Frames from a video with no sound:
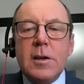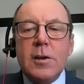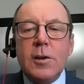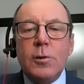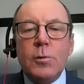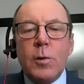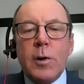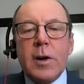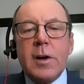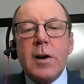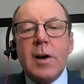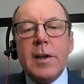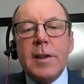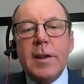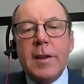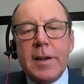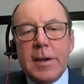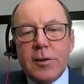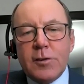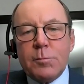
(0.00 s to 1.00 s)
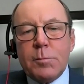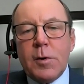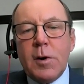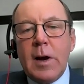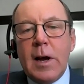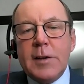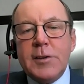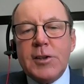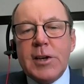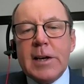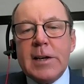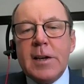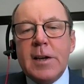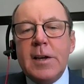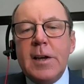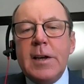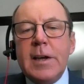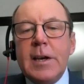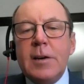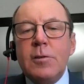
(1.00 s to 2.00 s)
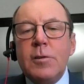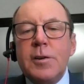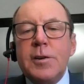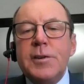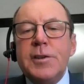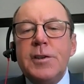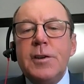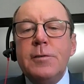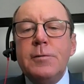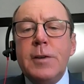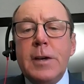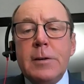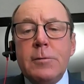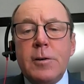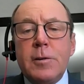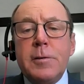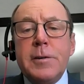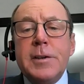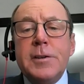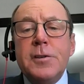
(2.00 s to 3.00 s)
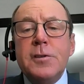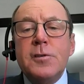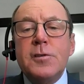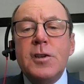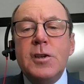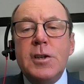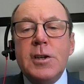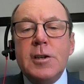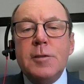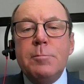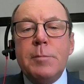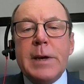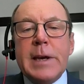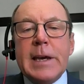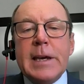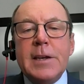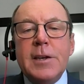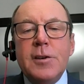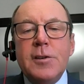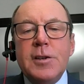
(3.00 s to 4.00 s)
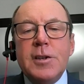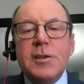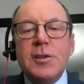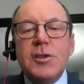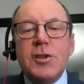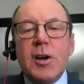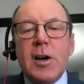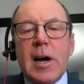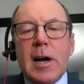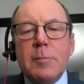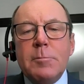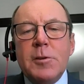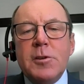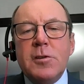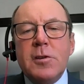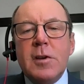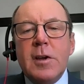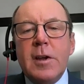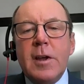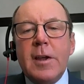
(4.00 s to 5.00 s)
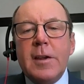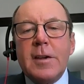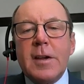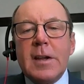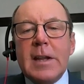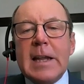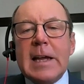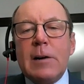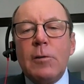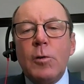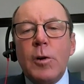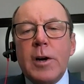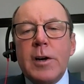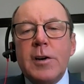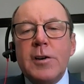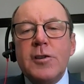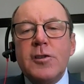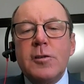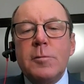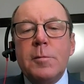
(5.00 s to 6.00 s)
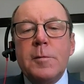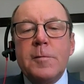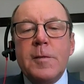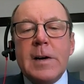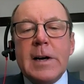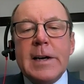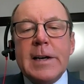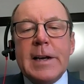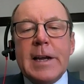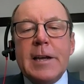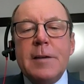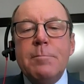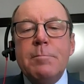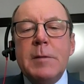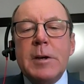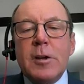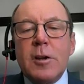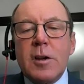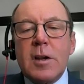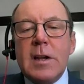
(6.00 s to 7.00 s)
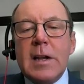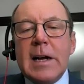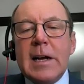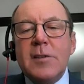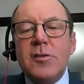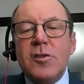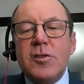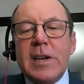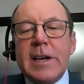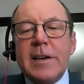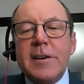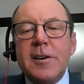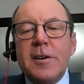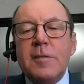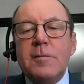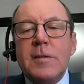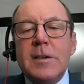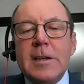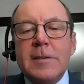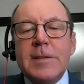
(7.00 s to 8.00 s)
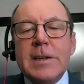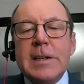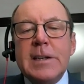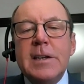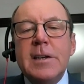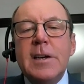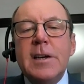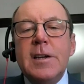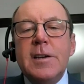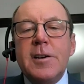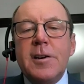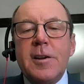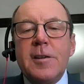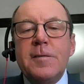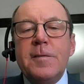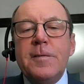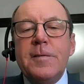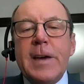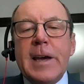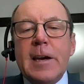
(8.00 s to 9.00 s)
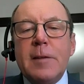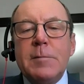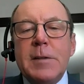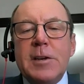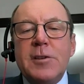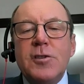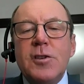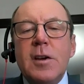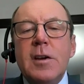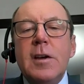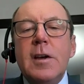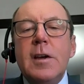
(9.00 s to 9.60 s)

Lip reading: who work on this project. It will reduce good-paying union jobs, allow workers to provide a middle-class standard of living to their families.